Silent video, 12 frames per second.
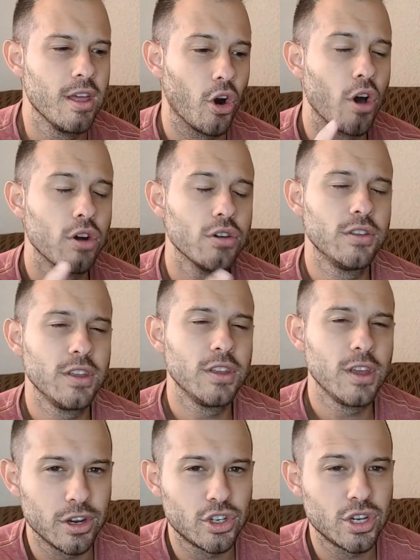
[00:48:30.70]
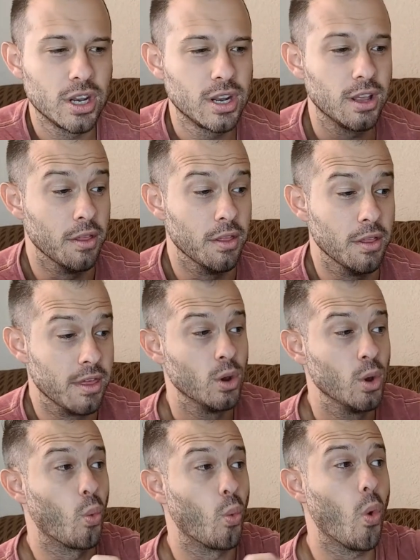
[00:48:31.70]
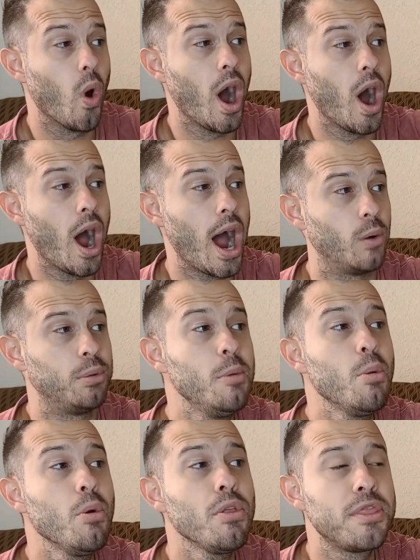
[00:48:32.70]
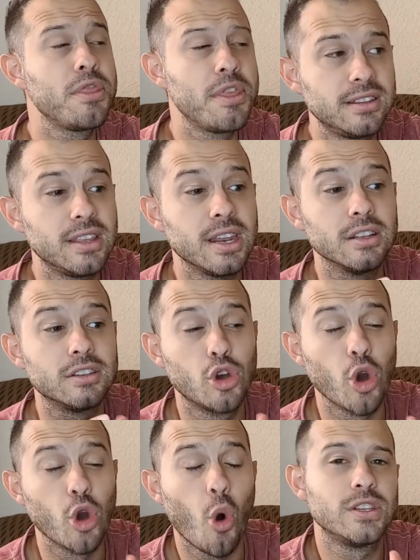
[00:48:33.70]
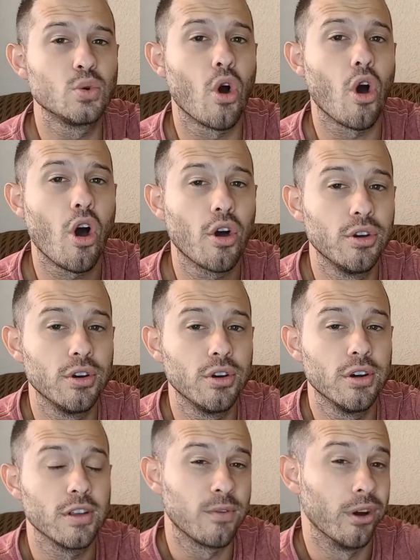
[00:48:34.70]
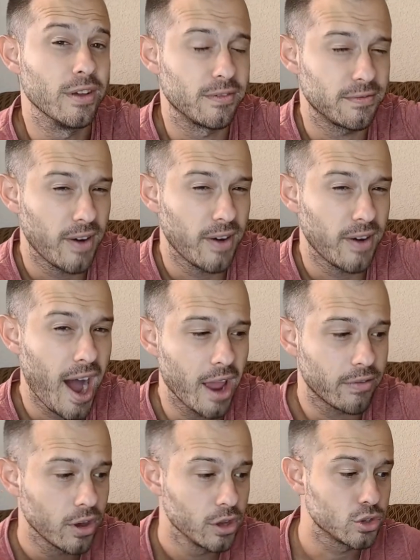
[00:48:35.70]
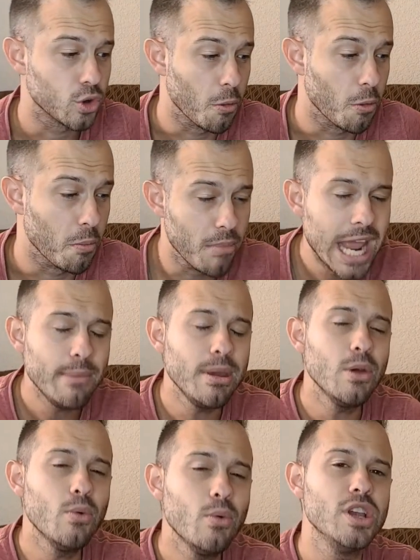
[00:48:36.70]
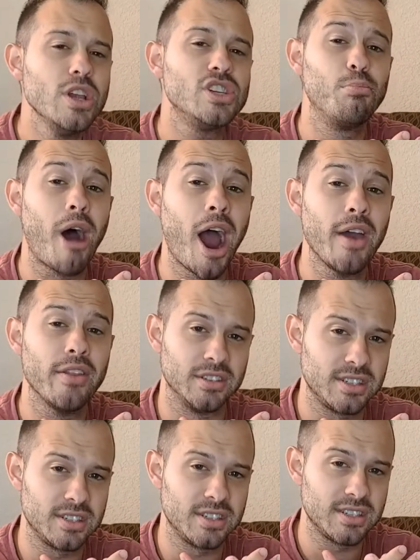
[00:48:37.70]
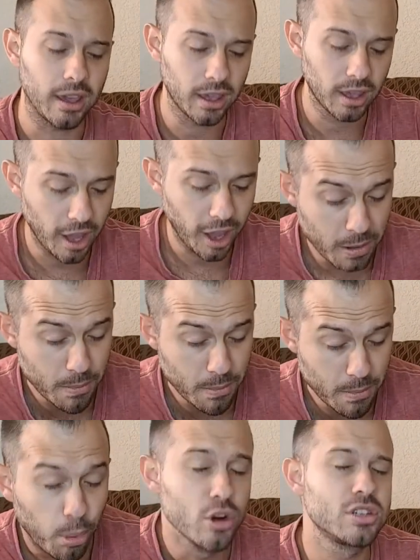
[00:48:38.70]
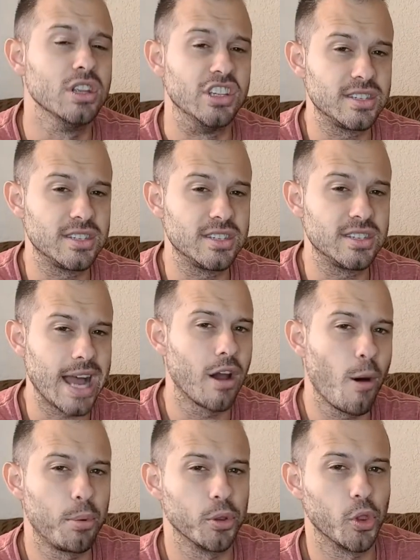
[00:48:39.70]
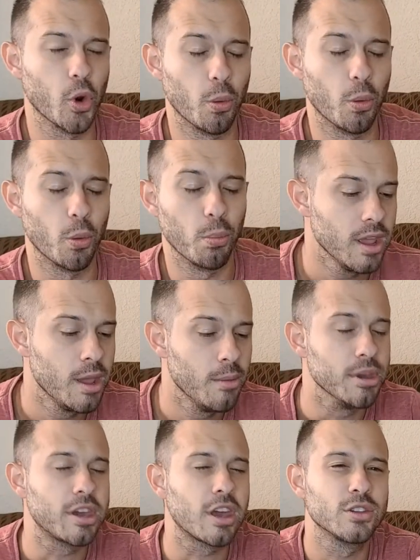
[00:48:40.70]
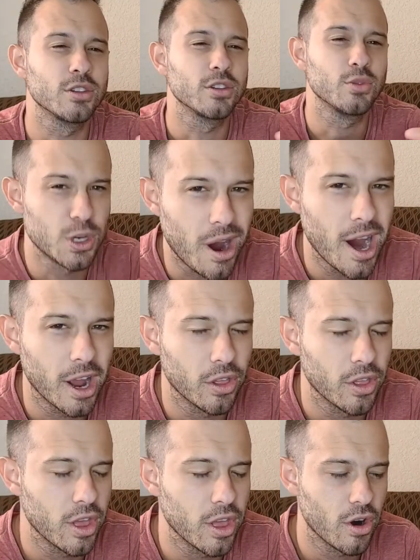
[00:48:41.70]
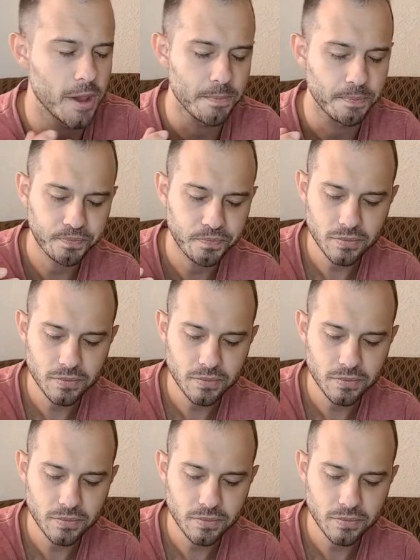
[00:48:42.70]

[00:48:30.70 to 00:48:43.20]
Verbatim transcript: that are under the impression that, wow, people think that it's going to 145, so maybe we should buy the stock and push the stock up a little bit because we should pile in on it.